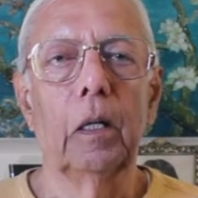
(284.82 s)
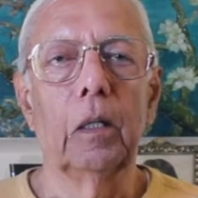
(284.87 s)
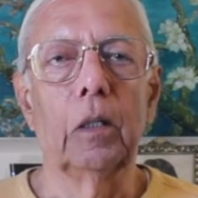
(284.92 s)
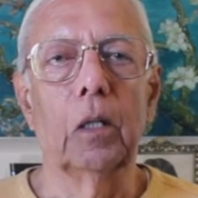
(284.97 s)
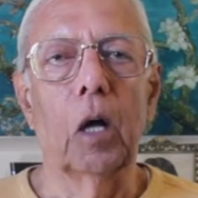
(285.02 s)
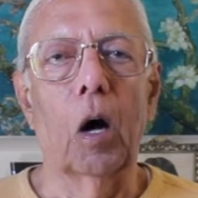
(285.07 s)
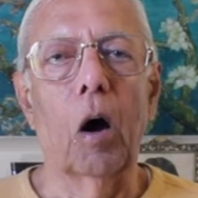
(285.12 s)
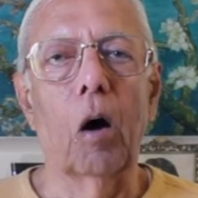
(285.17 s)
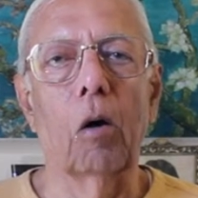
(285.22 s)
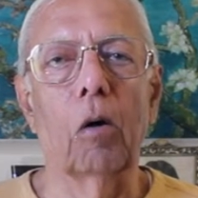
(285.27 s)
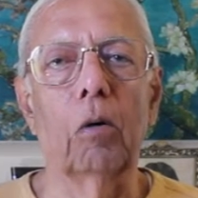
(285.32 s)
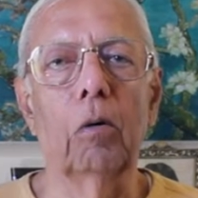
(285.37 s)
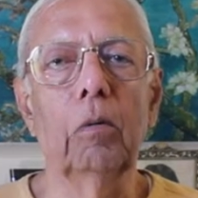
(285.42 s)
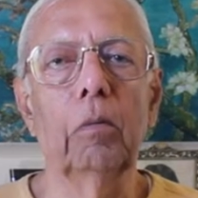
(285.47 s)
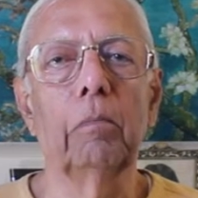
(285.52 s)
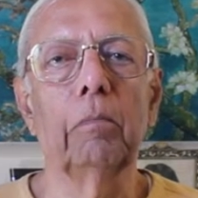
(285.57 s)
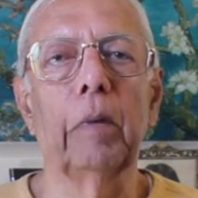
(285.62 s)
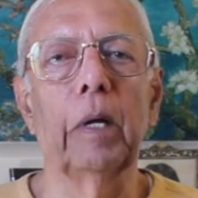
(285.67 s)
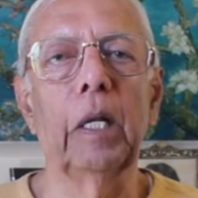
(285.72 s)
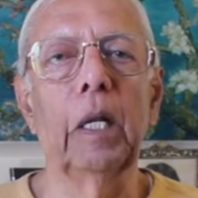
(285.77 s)

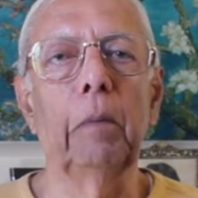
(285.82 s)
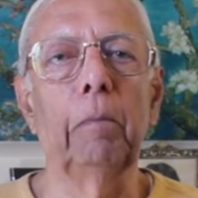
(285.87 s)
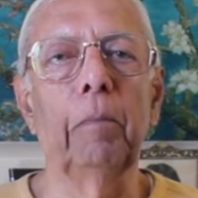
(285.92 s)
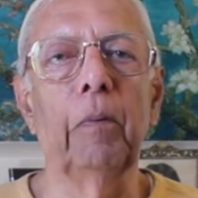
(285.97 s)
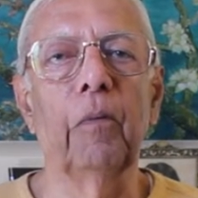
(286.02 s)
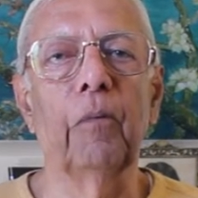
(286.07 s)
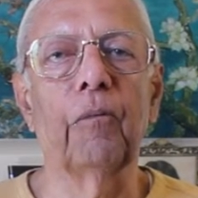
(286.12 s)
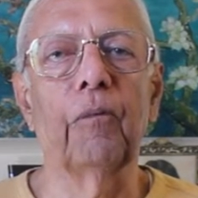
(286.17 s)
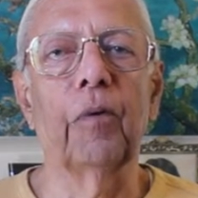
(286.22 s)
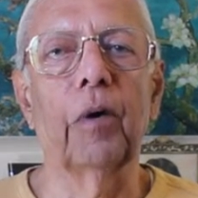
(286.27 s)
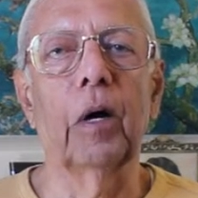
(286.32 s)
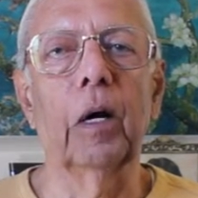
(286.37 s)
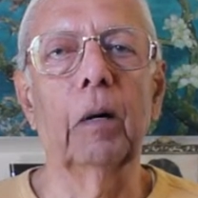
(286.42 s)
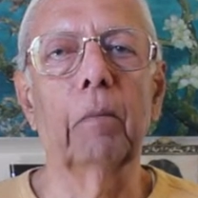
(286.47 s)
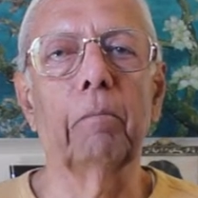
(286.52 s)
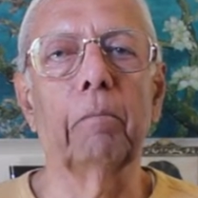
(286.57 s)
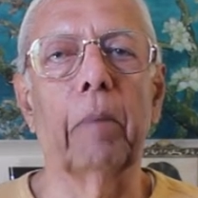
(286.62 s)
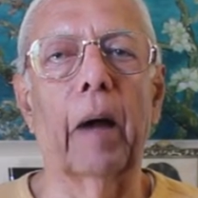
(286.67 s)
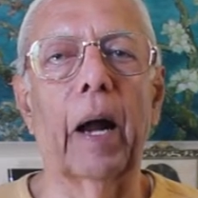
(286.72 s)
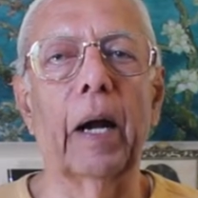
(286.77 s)
Now, many
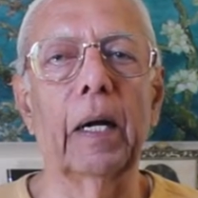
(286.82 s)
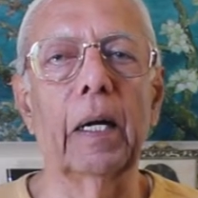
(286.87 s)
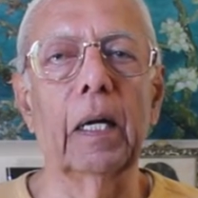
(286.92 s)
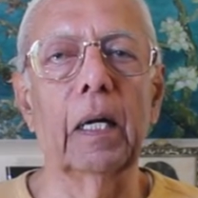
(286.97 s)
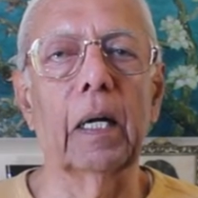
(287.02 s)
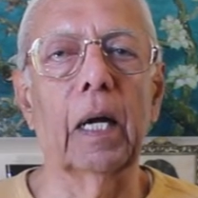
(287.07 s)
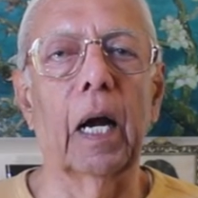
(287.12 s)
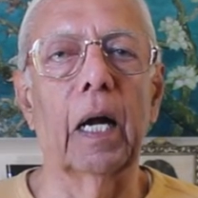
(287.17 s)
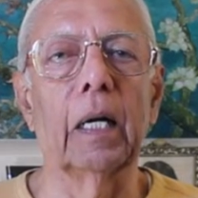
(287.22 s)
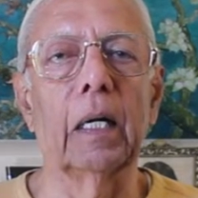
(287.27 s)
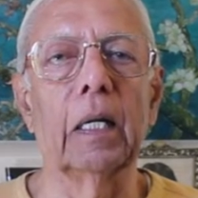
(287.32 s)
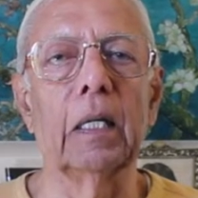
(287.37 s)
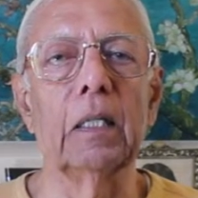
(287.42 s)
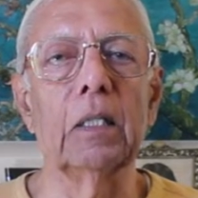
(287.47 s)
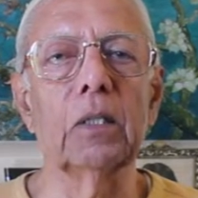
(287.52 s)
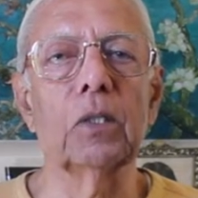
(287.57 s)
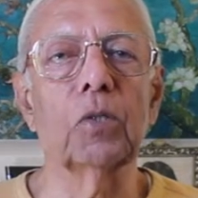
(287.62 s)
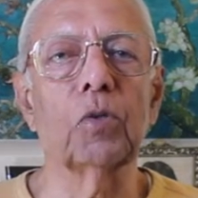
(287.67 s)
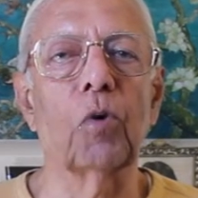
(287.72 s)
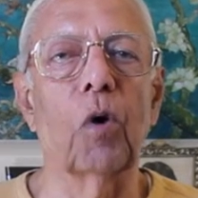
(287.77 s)
prefer battery
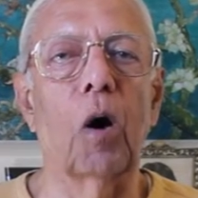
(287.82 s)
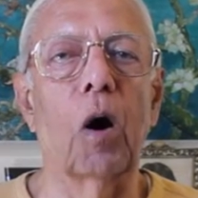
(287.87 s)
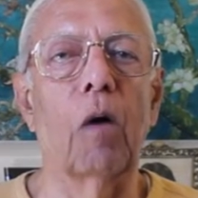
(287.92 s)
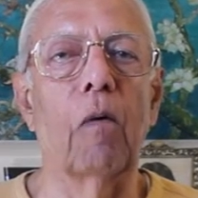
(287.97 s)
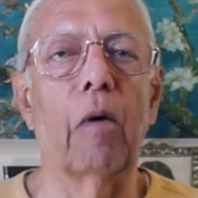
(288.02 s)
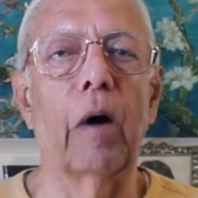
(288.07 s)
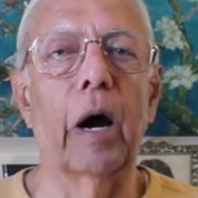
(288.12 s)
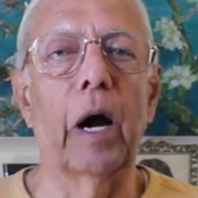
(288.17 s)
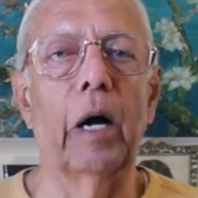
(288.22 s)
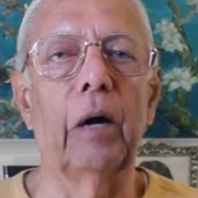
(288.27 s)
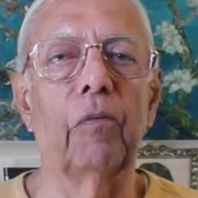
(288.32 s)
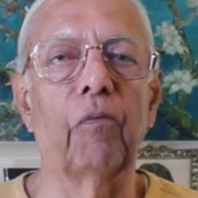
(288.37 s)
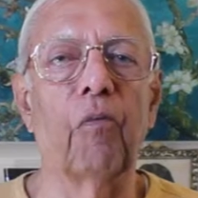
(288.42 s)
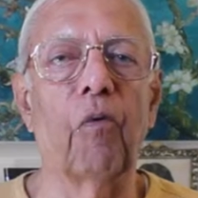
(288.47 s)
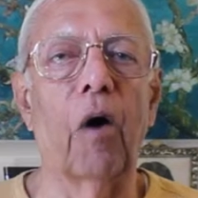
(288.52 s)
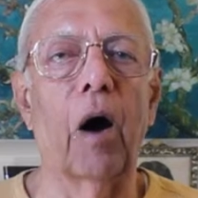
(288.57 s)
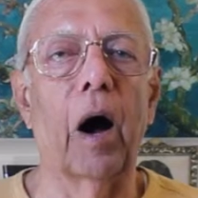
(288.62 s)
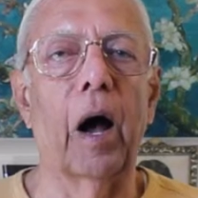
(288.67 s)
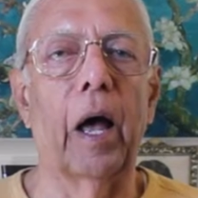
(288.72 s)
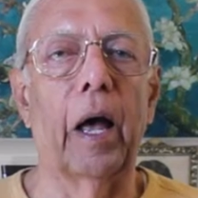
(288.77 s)
candles to avoid
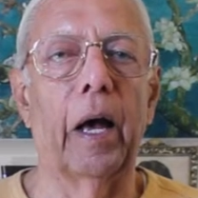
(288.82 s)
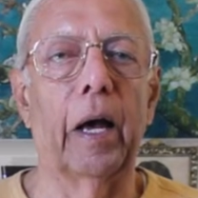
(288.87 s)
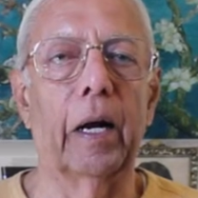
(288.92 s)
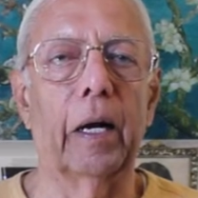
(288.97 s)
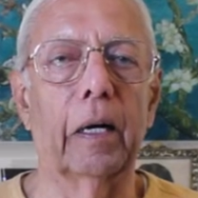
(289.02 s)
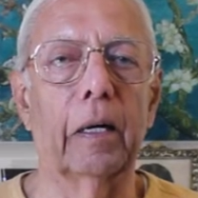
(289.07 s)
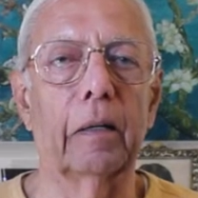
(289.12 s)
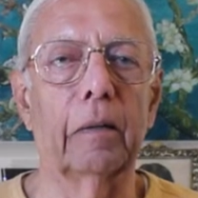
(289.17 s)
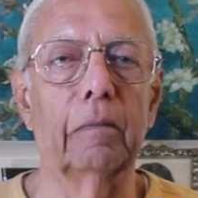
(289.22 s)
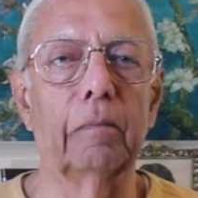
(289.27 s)
fire.